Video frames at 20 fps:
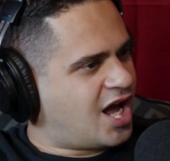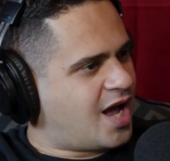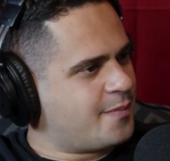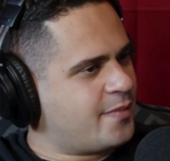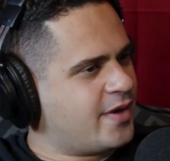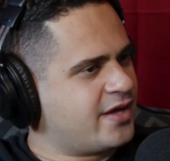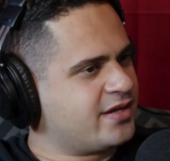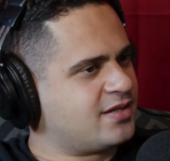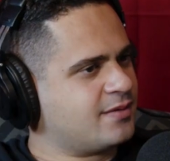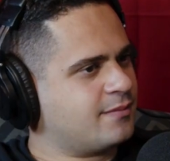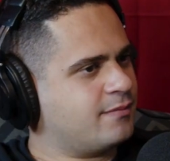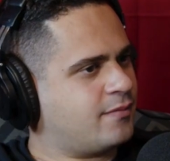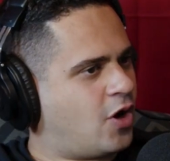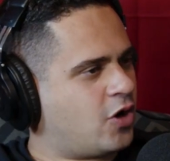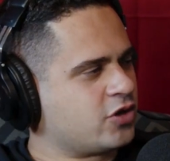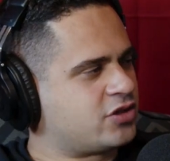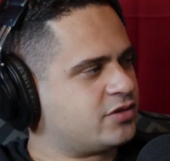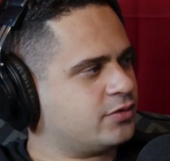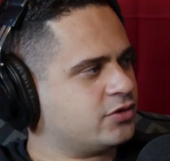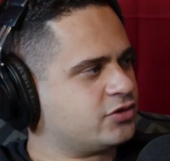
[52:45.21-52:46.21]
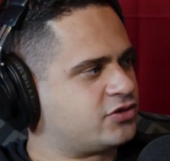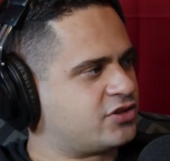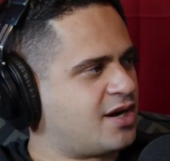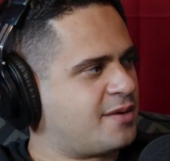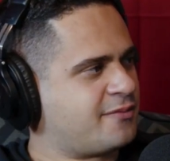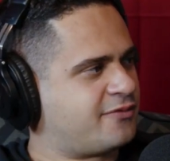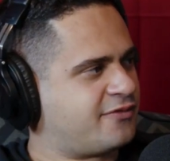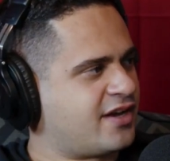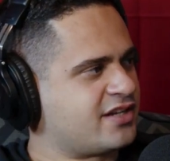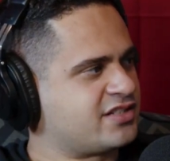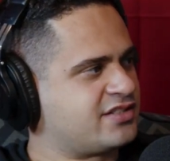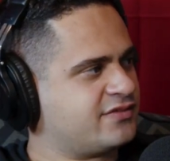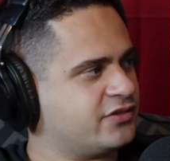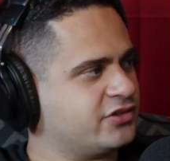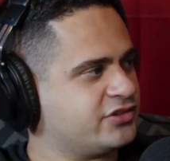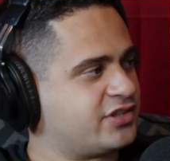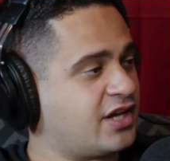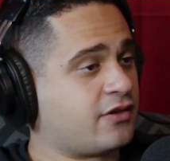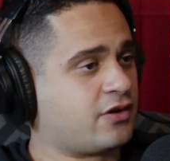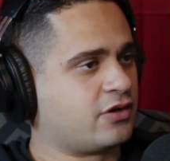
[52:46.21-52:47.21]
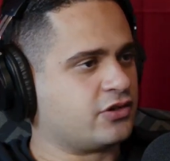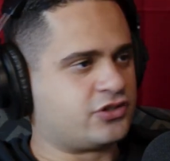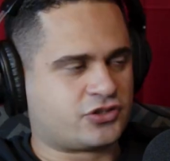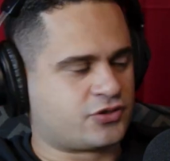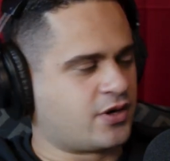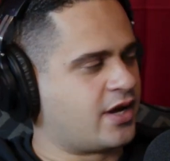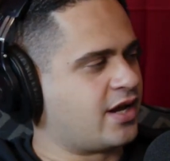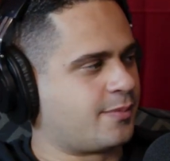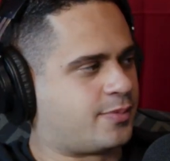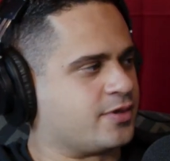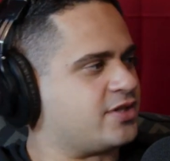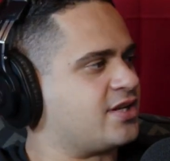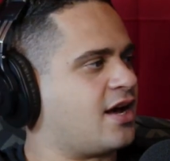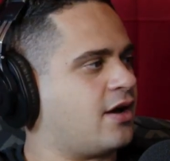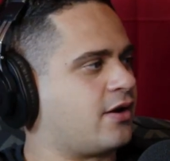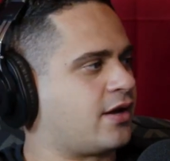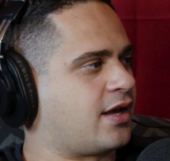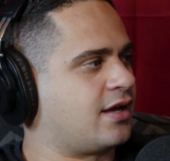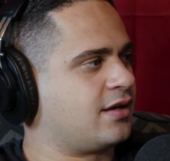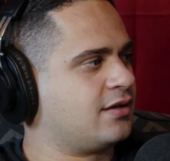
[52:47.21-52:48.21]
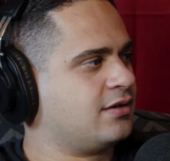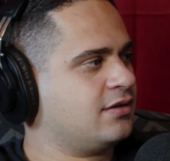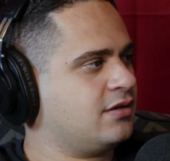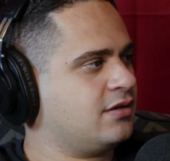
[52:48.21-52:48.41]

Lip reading: I've been to multiple Trump festivals, and they're straight up a tailgate.